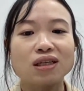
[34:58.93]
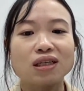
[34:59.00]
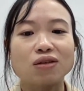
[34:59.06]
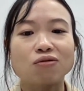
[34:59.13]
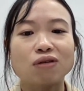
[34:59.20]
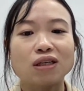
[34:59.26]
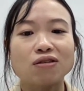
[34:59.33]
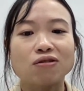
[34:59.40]
that
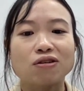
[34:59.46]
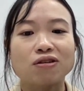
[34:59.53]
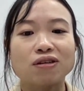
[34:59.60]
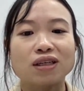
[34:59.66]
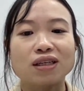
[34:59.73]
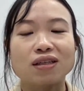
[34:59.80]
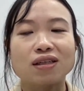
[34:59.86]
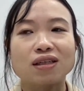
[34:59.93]
you want to
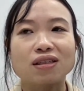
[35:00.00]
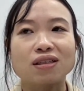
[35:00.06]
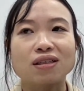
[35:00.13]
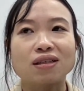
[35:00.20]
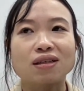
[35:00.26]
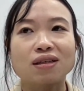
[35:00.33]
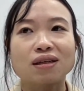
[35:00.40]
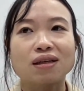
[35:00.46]
create this
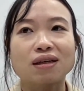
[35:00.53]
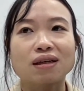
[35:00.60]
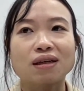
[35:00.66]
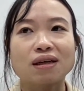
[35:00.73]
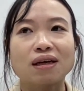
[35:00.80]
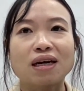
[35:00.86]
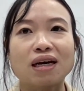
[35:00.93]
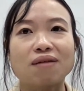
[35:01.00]

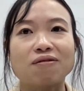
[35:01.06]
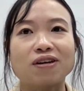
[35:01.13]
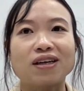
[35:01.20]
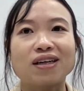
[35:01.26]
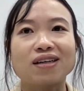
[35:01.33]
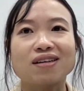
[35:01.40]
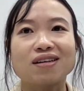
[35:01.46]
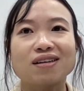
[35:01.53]
gap, right?